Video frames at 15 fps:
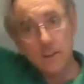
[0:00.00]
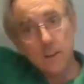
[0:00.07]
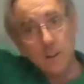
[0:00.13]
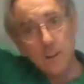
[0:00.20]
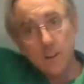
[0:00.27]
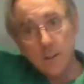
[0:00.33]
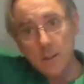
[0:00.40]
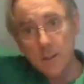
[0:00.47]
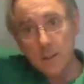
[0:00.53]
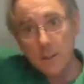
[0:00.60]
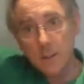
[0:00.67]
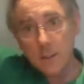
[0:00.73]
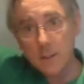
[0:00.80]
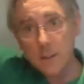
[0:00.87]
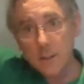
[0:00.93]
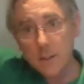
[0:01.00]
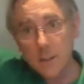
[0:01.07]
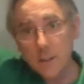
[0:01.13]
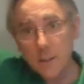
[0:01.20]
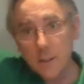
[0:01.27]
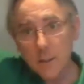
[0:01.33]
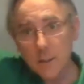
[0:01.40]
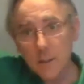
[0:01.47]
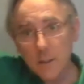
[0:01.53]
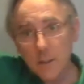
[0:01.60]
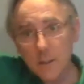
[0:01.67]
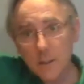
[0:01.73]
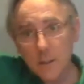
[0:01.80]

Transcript: in it, look at that.